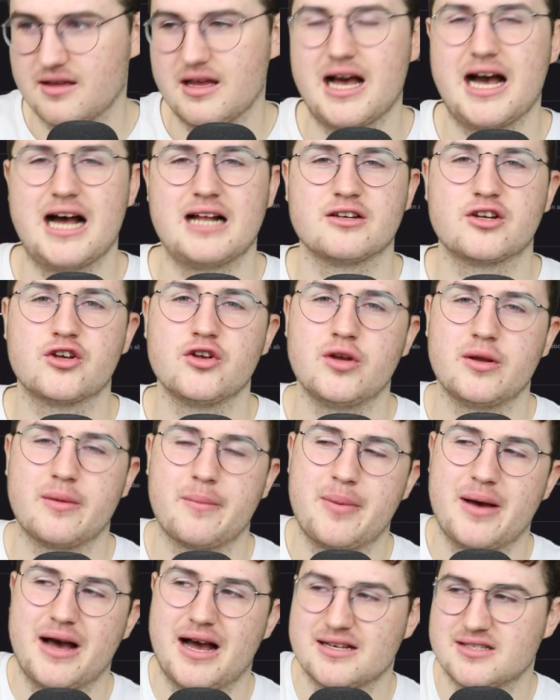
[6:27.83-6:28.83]
and good
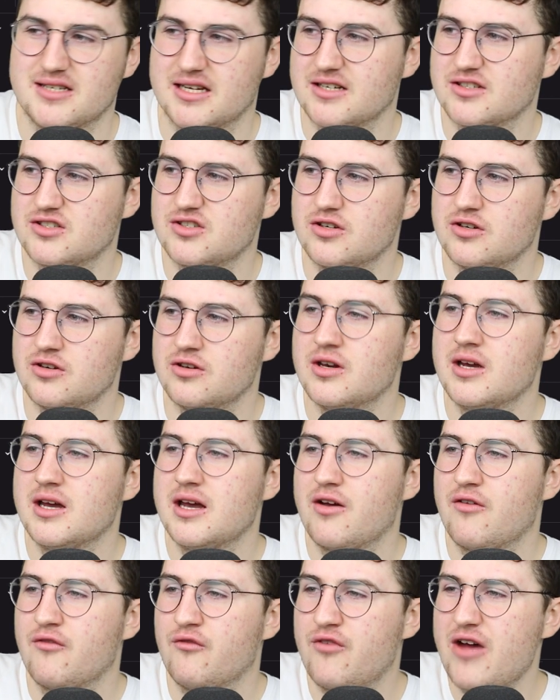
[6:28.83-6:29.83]
at passing too.
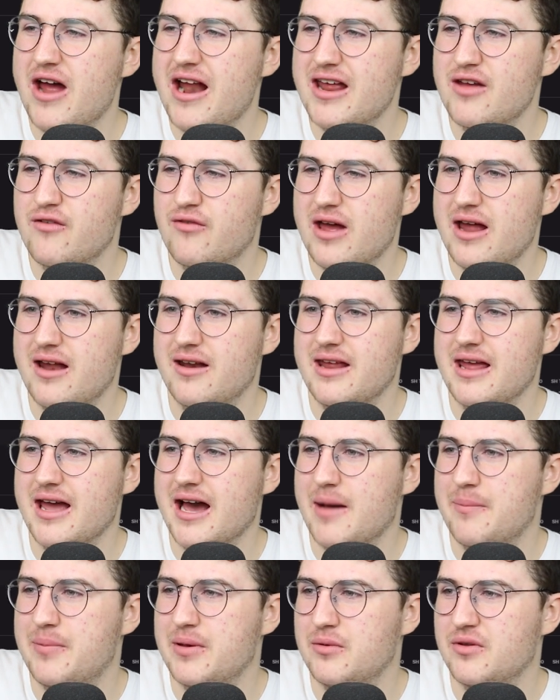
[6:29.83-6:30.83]
Very, very
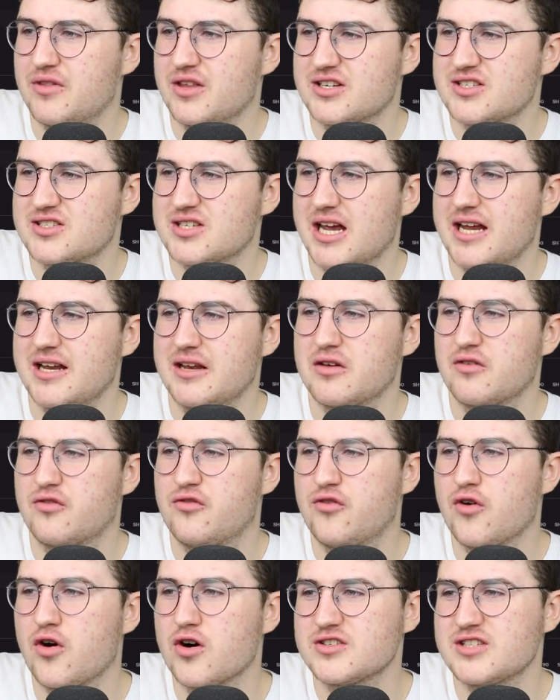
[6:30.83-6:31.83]
happy with this signing.
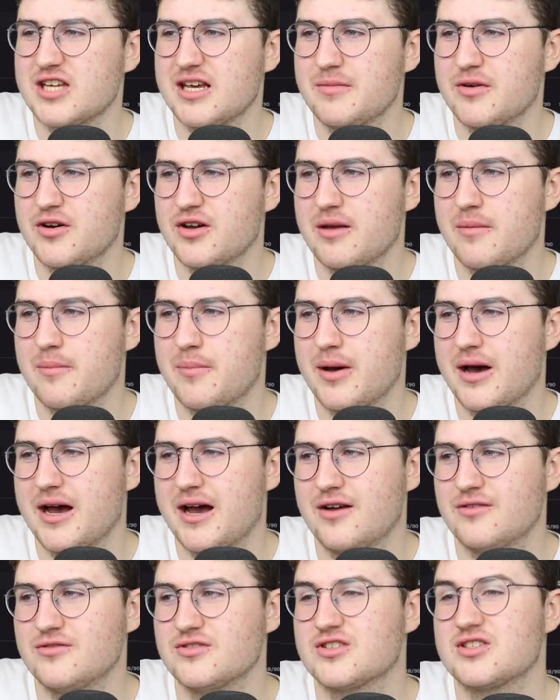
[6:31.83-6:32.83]
£40 million
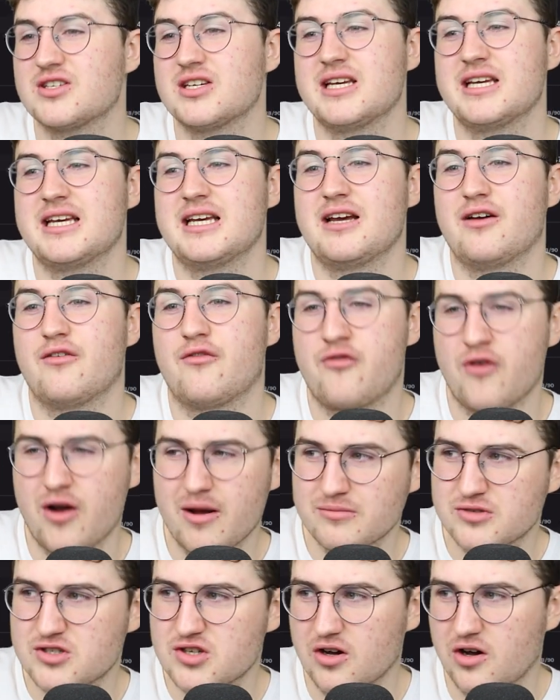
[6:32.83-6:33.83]

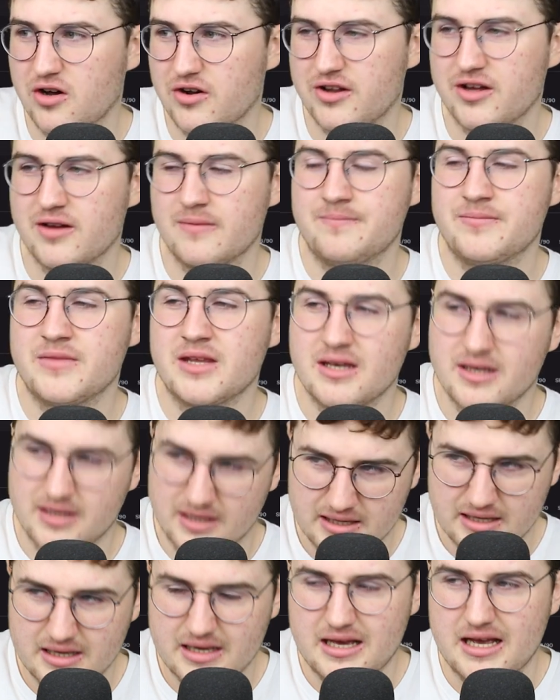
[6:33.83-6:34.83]
from Tottenham.
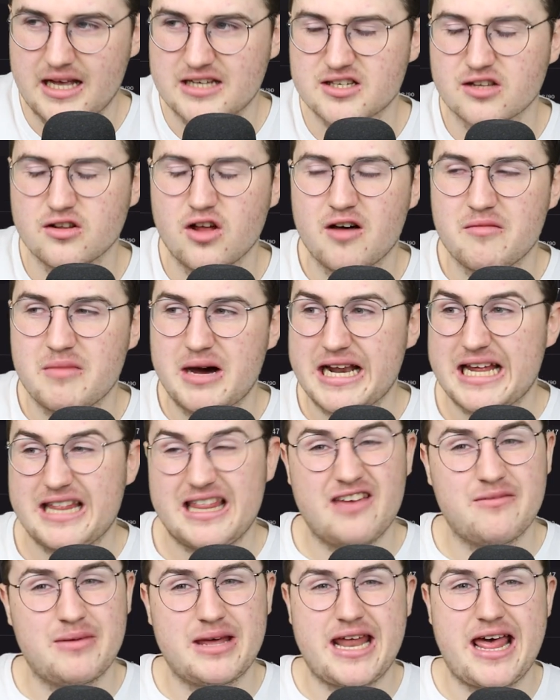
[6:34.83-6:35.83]
It's a lot of money.
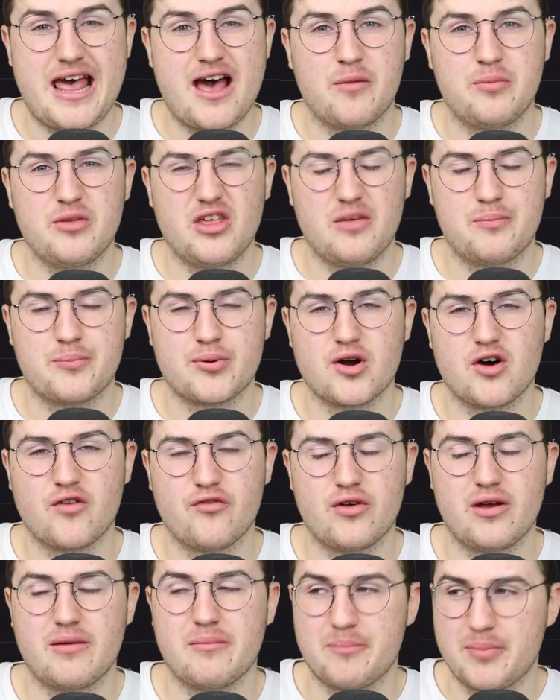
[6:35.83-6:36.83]
They made a healthy
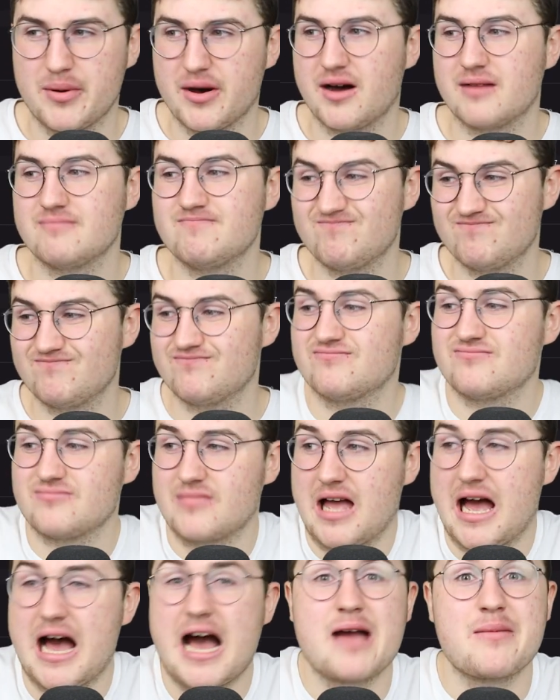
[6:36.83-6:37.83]
profit, but
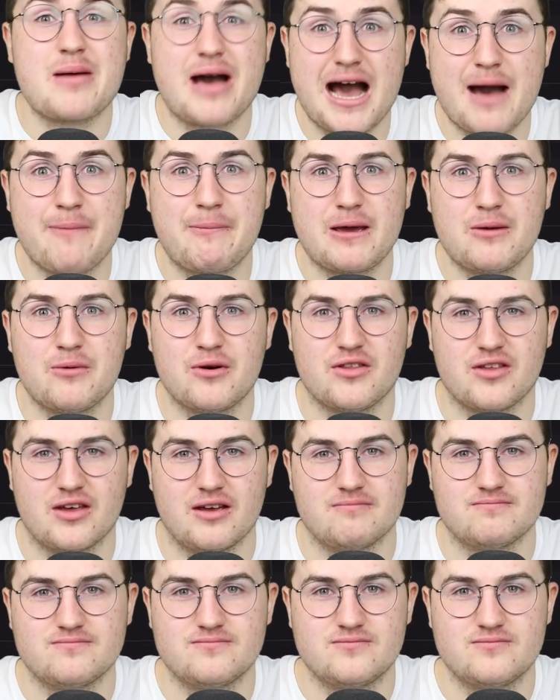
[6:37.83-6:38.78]
I'm happy with it.